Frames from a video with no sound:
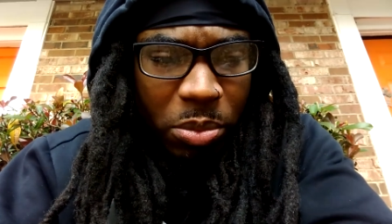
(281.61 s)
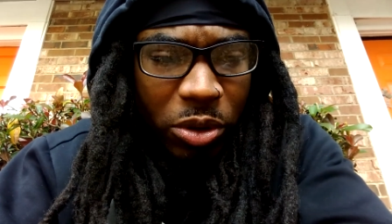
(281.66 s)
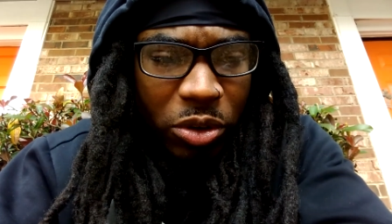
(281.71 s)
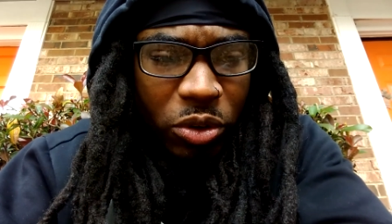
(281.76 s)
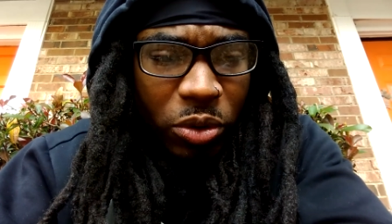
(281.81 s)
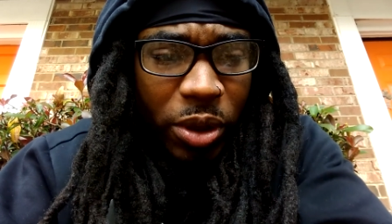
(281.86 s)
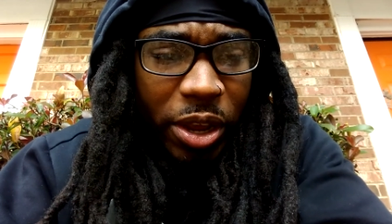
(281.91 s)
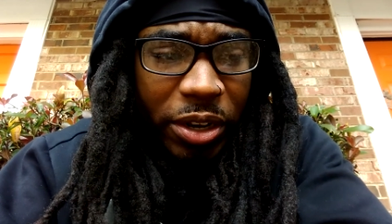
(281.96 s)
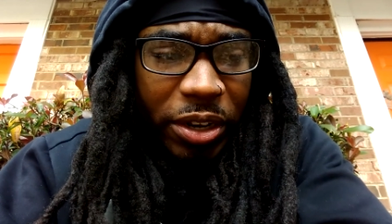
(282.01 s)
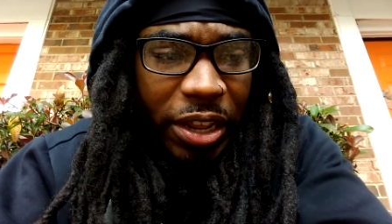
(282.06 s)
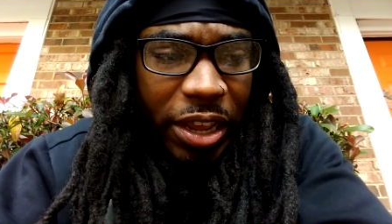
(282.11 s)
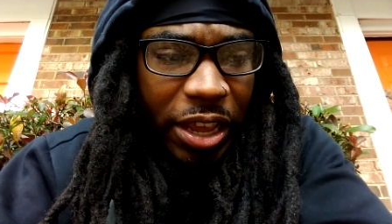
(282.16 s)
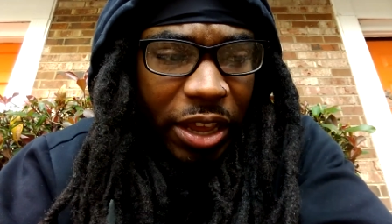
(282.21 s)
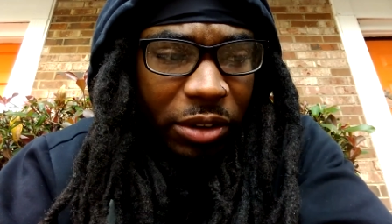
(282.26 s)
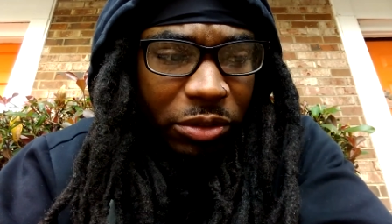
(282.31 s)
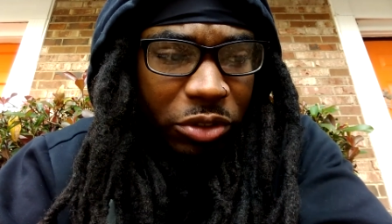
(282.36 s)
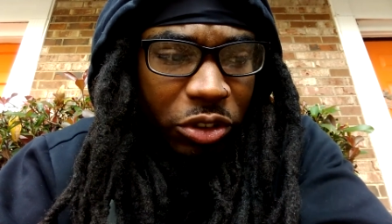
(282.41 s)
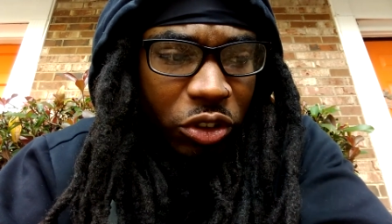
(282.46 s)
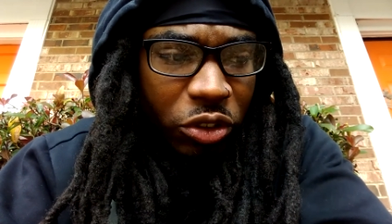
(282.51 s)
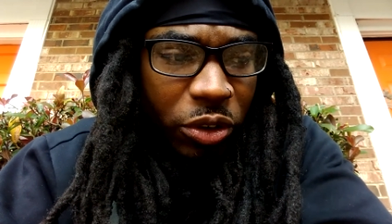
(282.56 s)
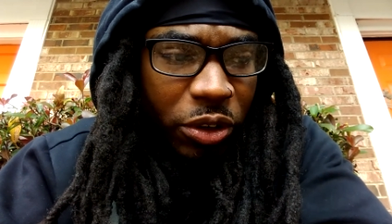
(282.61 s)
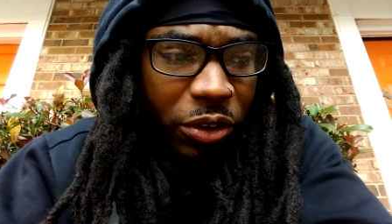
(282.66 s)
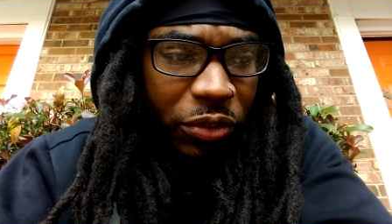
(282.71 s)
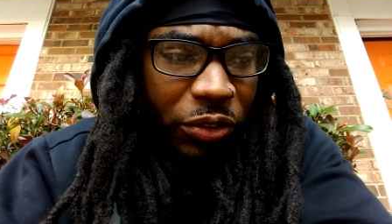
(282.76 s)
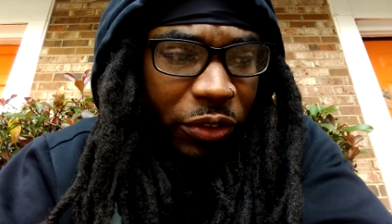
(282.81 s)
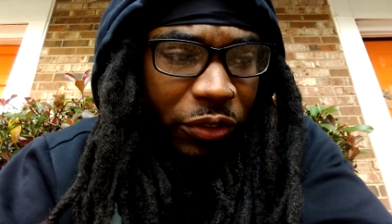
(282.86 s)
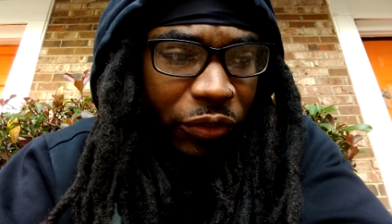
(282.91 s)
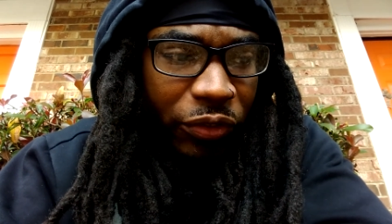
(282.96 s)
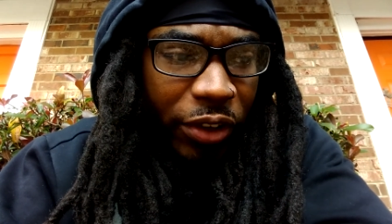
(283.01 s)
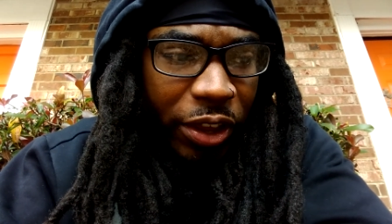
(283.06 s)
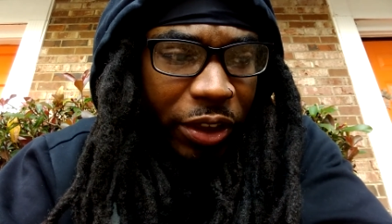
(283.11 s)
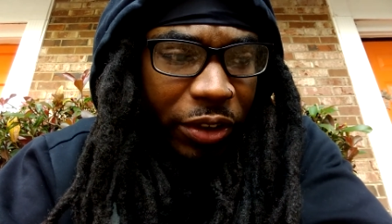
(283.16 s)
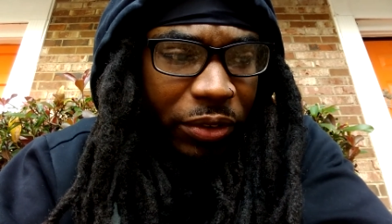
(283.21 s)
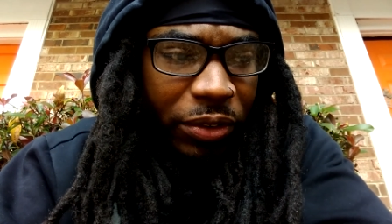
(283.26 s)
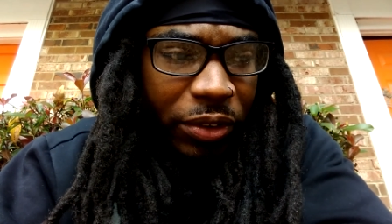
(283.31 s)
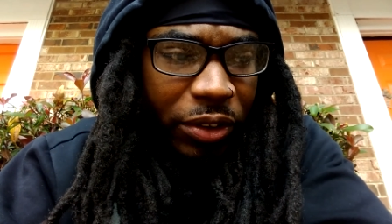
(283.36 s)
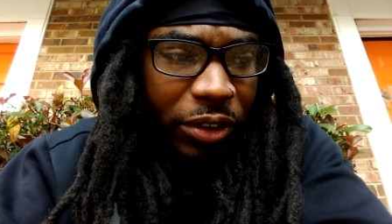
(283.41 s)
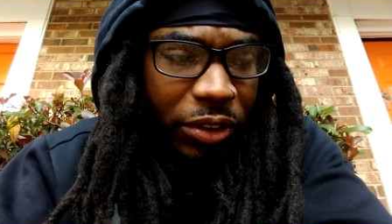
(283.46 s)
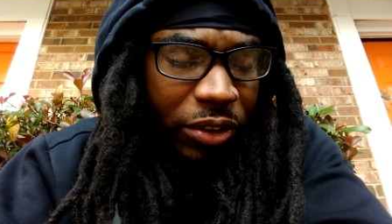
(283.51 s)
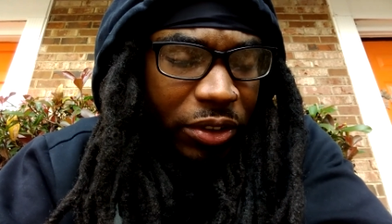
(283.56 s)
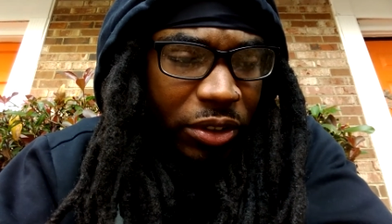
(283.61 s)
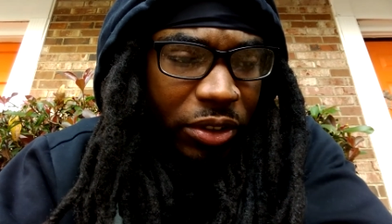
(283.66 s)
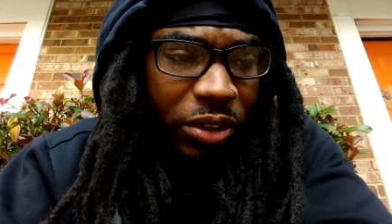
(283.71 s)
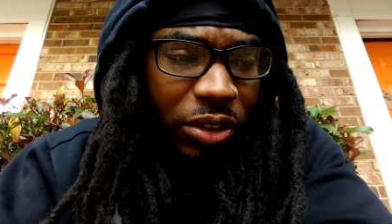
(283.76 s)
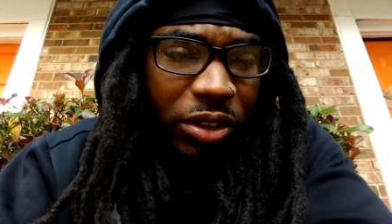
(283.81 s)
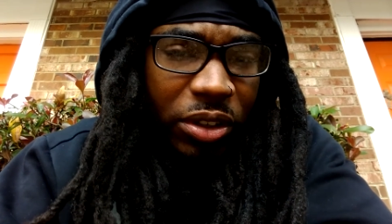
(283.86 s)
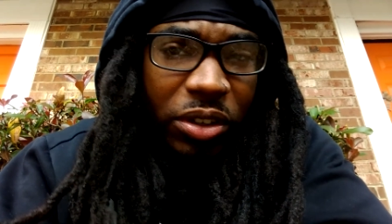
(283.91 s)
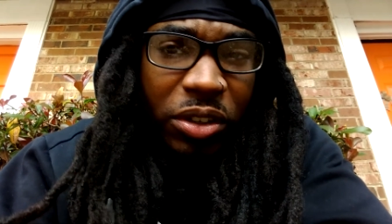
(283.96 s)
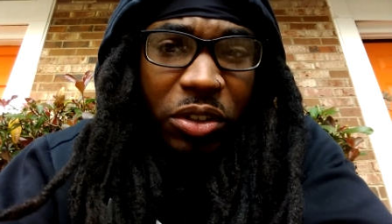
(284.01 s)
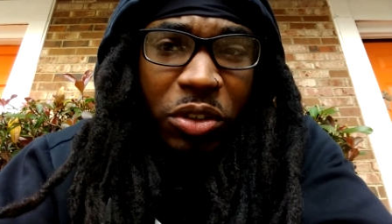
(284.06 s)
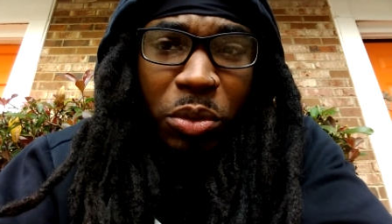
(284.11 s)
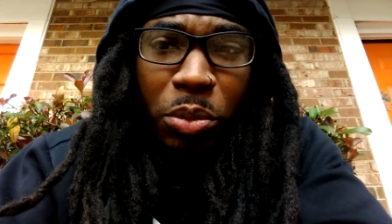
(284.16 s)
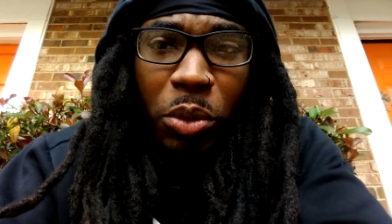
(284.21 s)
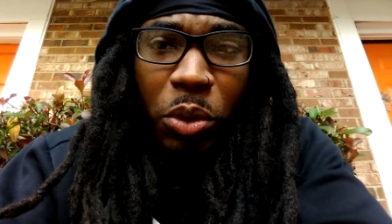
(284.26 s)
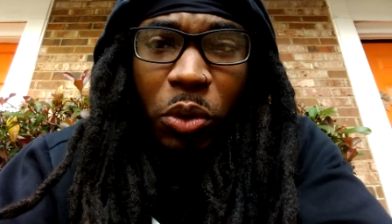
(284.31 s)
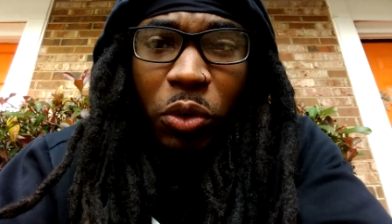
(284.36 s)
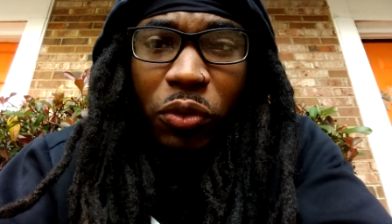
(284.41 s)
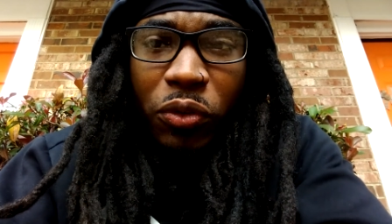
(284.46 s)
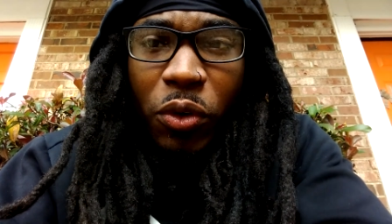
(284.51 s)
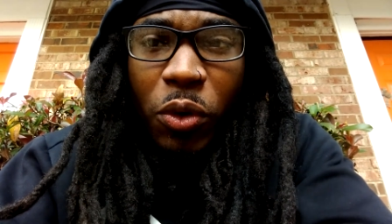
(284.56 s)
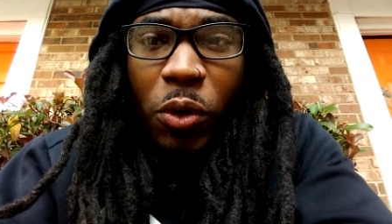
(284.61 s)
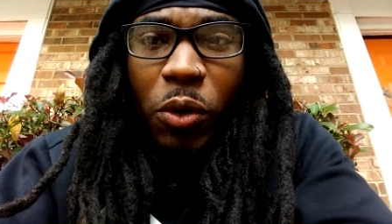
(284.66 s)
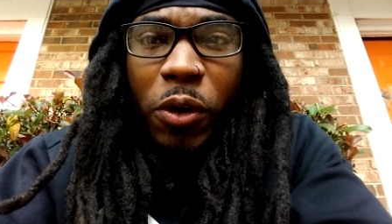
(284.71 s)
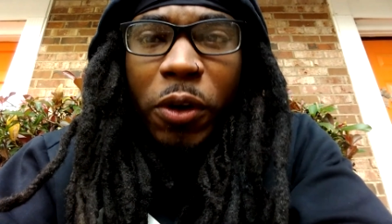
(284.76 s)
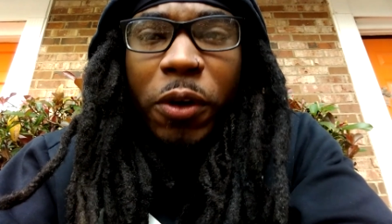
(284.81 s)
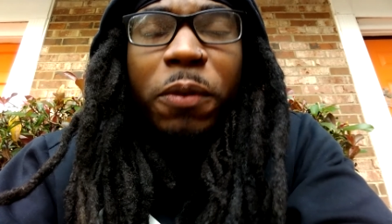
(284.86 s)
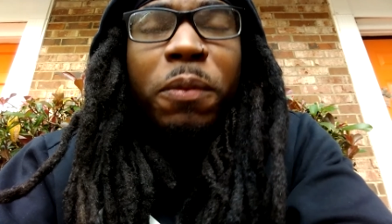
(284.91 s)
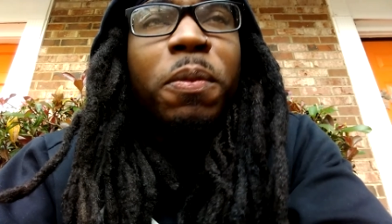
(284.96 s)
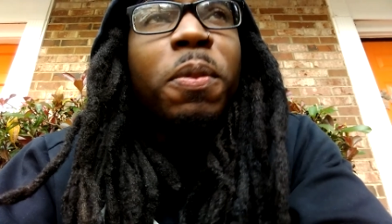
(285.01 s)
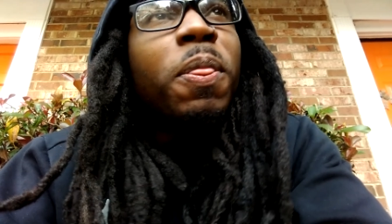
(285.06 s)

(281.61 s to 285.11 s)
but you have to have strength and faith to move forward.